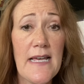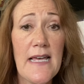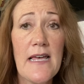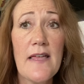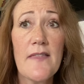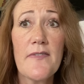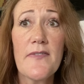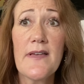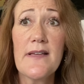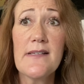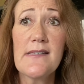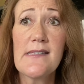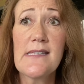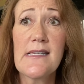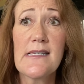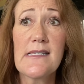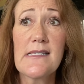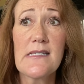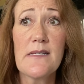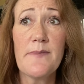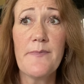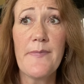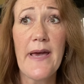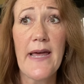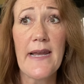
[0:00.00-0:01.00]
that
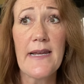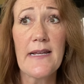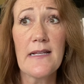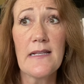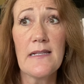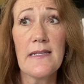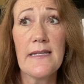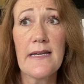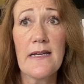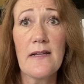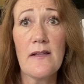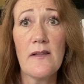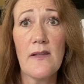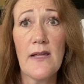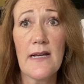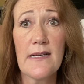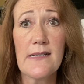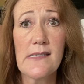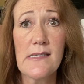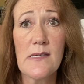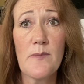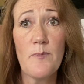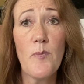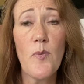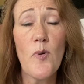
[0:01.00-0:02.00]
systematically
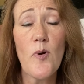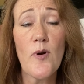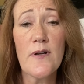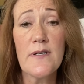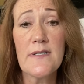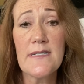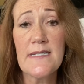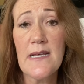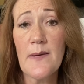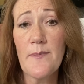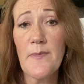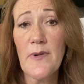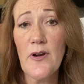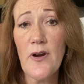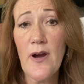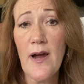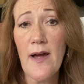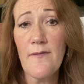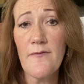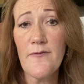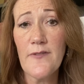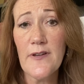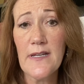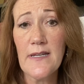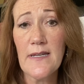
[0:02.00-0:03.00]
collects important
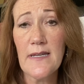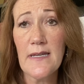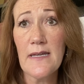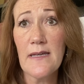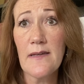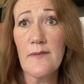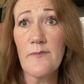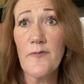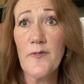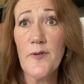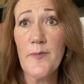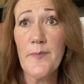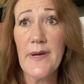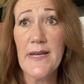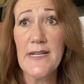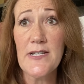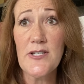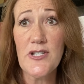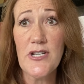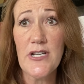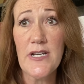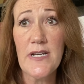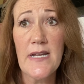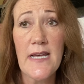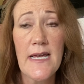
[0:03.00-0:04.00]
demographic
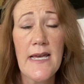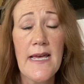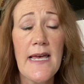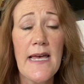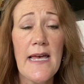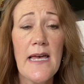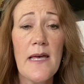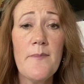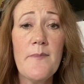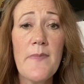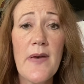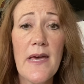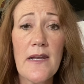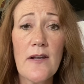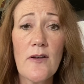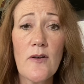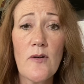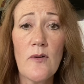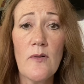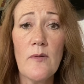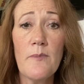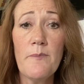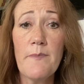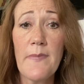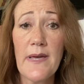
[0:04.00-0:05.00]
information and
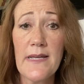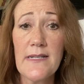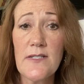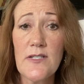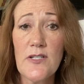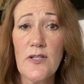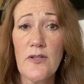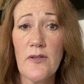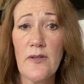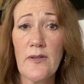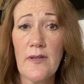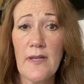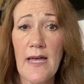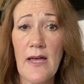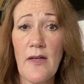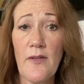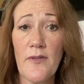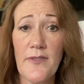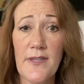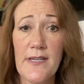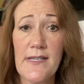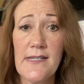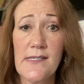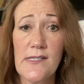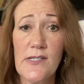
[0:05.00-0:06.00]
medical mental
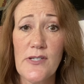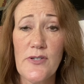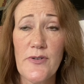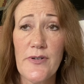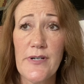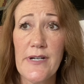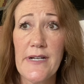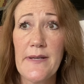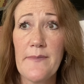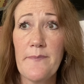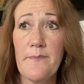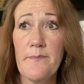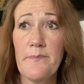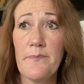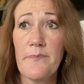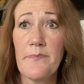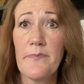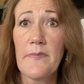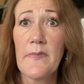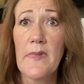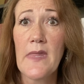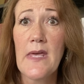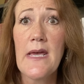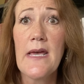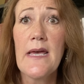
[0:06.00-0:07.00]
health history.
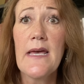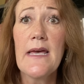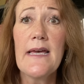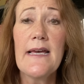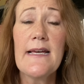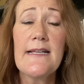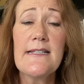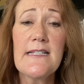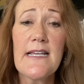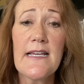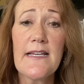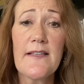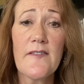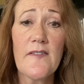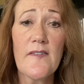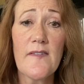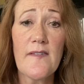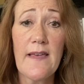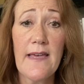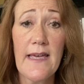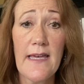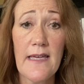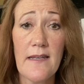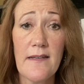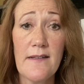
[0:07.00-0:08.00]
It takes
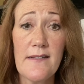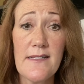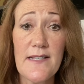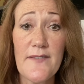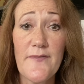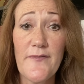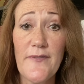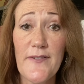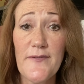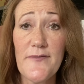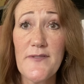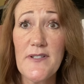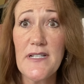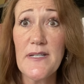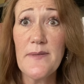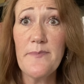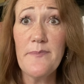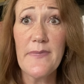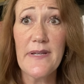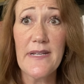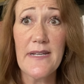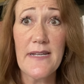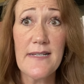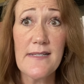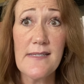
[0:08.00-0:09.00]
10 to 15
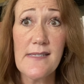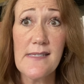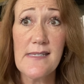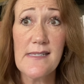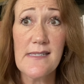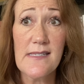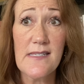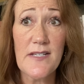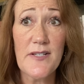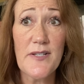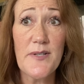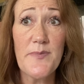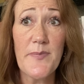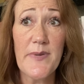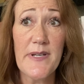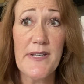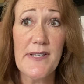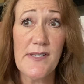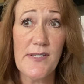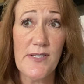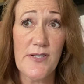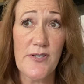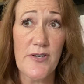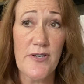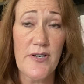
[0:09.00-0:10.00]
minutes to
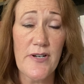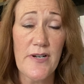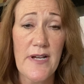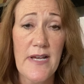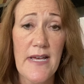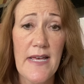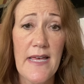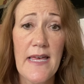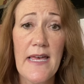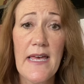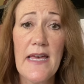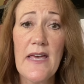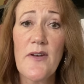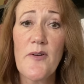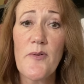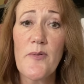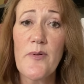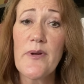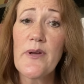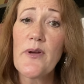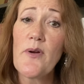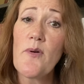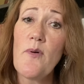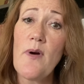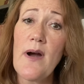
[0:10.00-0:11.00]
administer, and it
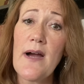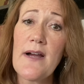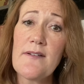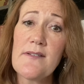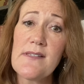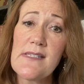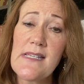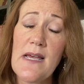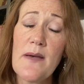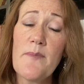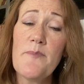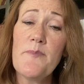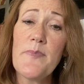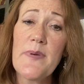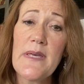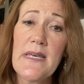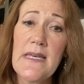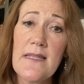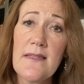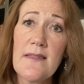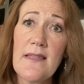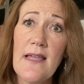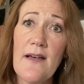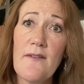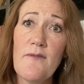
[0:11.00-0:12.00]
requires a
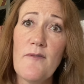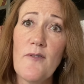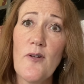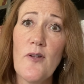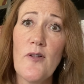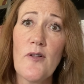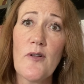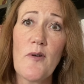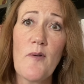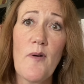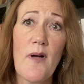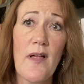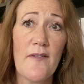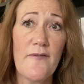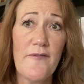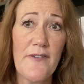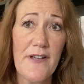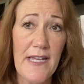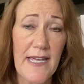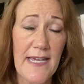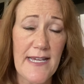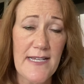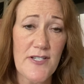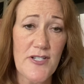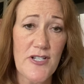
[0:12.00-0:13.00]
B-level
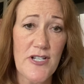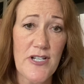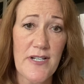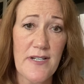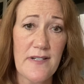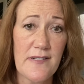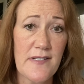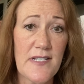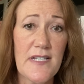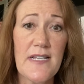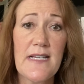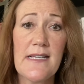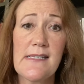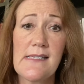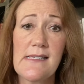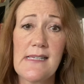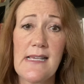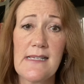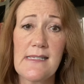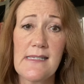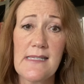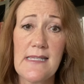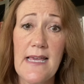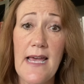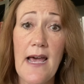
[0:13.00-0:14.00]
qualification to
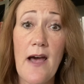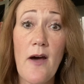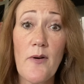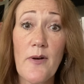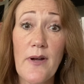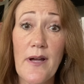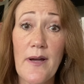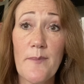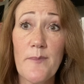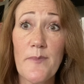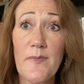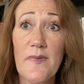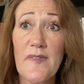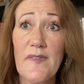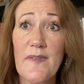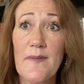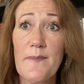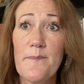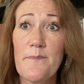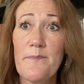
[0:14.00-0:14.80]
assess the outcomes.